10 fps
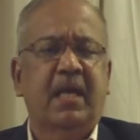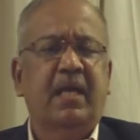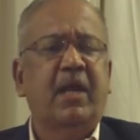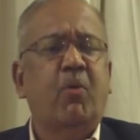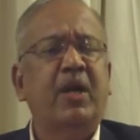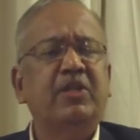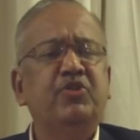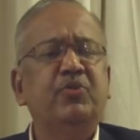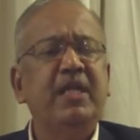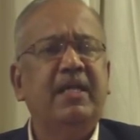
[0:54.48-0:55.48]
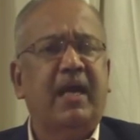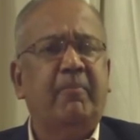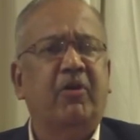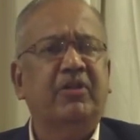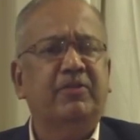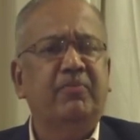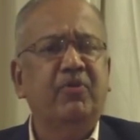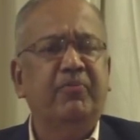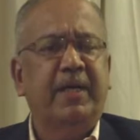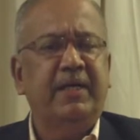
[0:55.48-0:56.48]
Now, what is unique about this
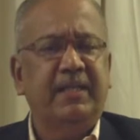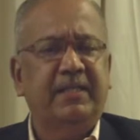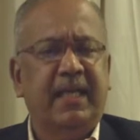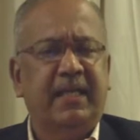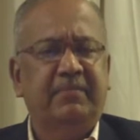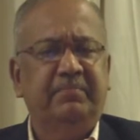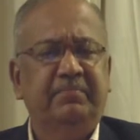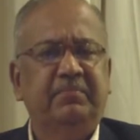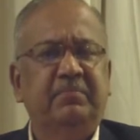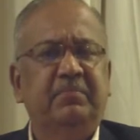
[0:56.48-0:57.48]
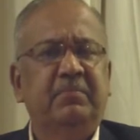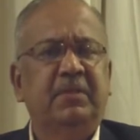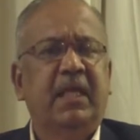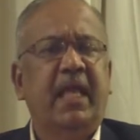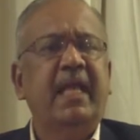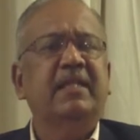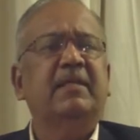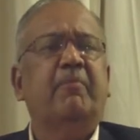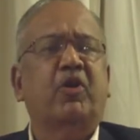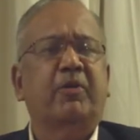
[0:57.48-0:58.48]
blueprint is that it is
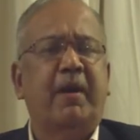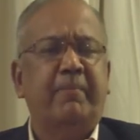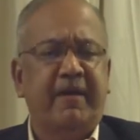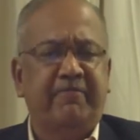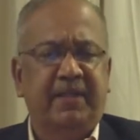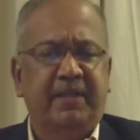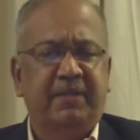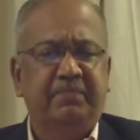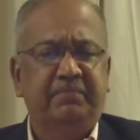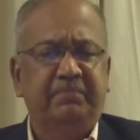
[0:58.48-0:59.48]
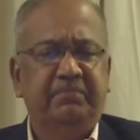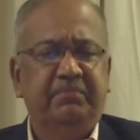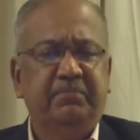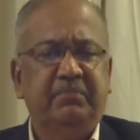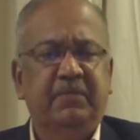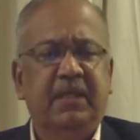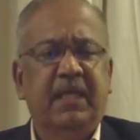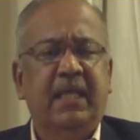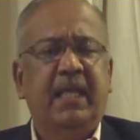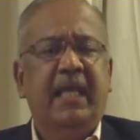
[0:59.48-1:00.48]
a bottom-up effort.
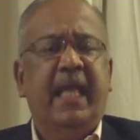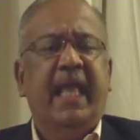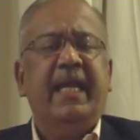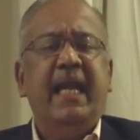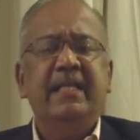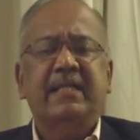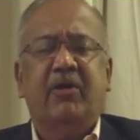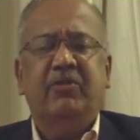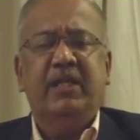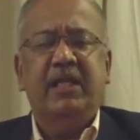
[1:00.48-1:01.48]
It lays out the